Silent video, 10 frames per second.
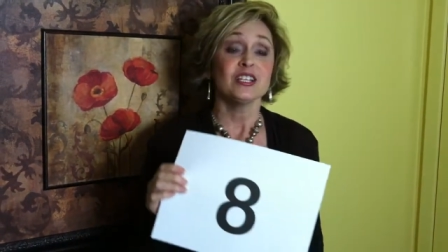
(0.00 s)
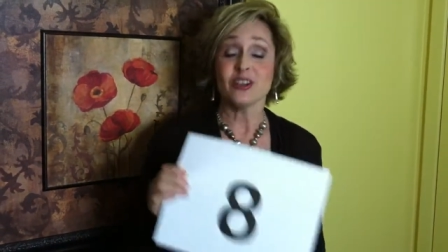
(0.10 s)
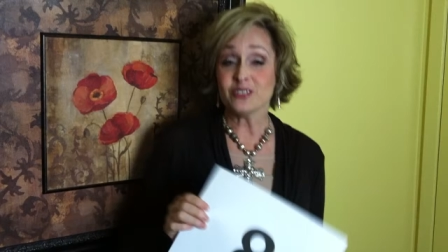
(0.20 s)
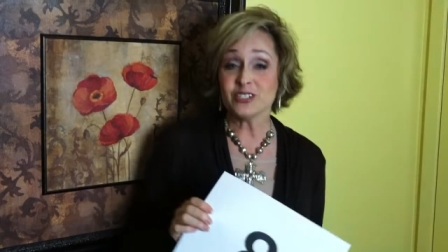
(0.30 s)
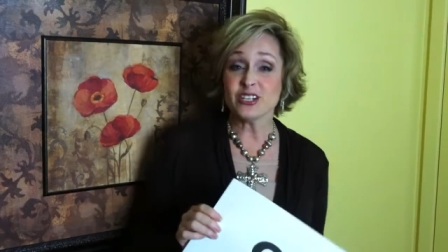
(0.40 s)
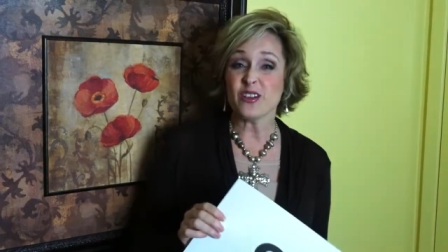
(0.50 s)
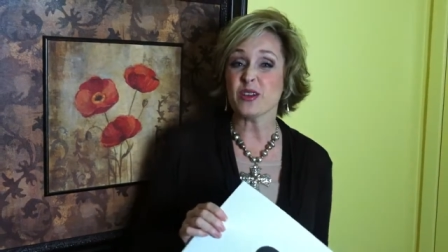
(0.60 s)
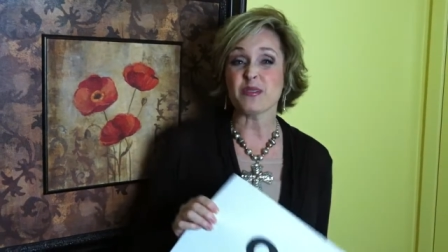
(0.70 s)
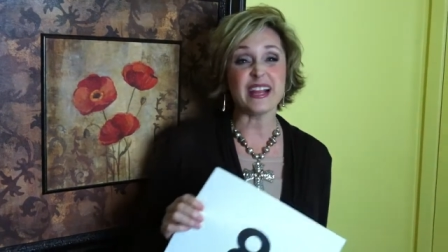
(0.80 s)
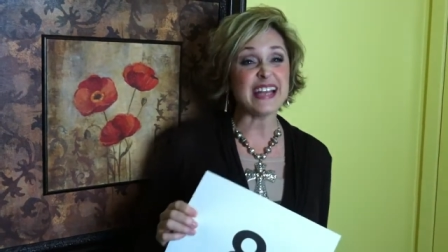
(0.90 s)
Don't you know
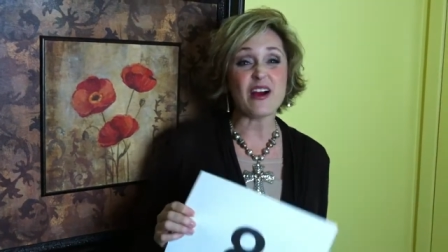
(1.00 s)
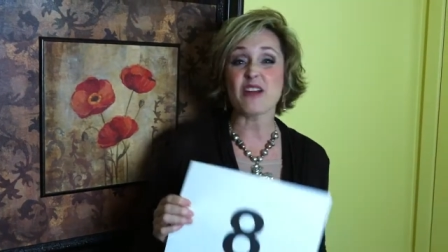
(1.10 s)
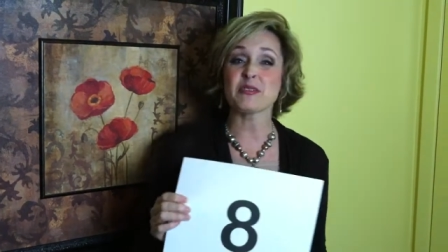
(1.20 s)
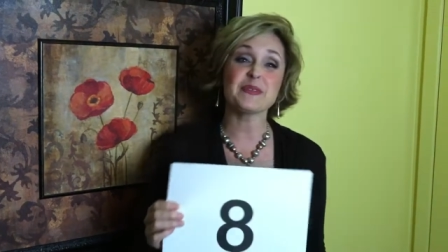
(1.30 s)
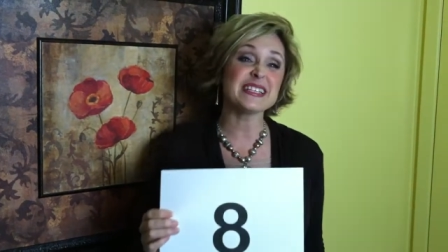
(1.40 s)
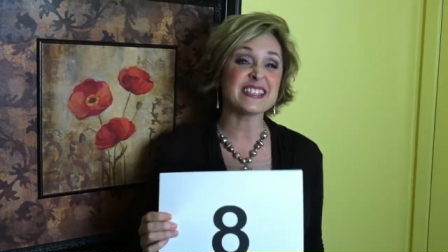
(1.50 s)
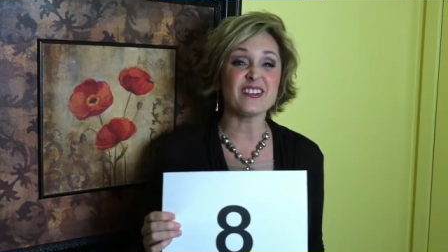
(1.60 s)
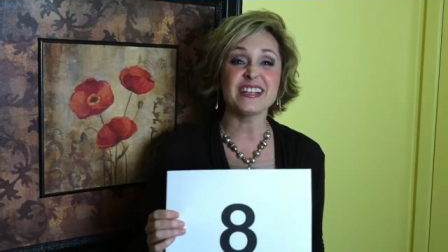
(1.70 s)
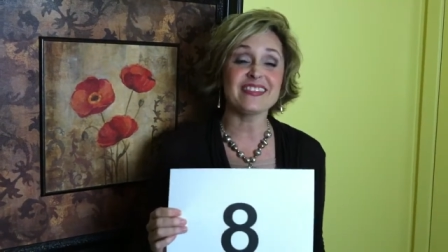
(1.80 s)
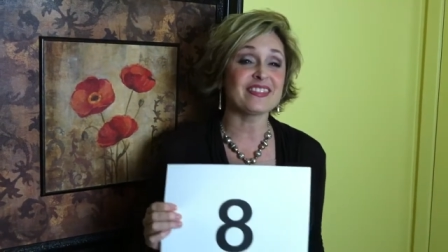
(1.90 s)
that right now everybody's
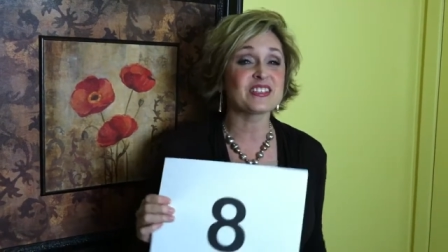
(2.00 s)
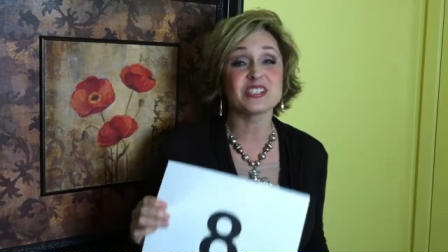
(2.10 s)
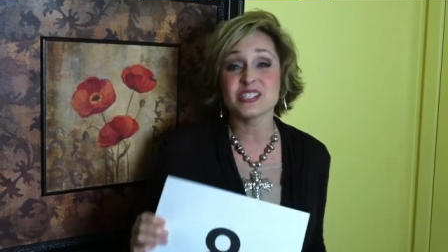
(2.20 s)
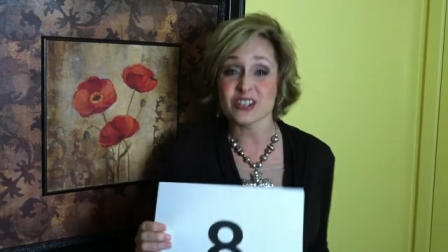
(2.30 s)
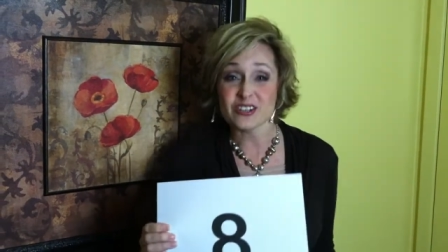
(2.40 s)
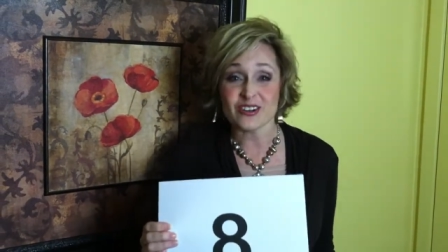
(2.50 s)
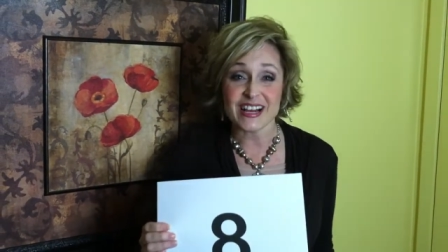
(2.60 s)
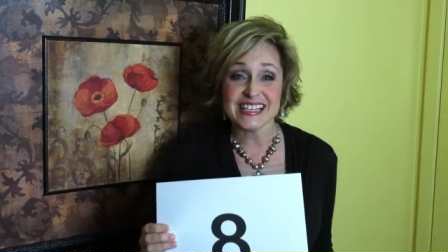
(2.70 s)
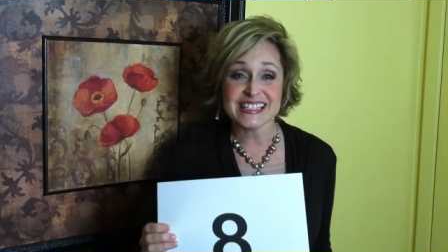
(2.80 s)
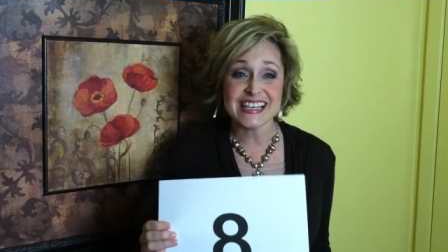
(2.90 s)
starting to get stir
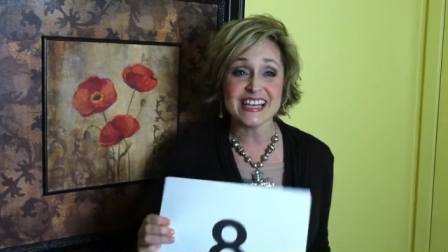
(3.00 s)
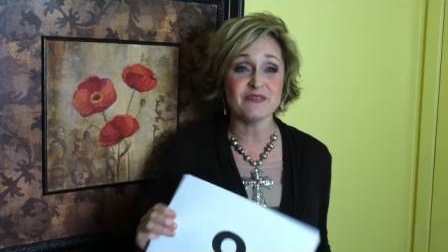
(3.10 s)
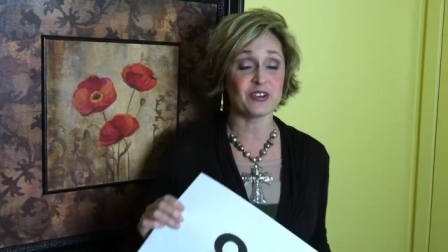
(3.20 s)
crazy?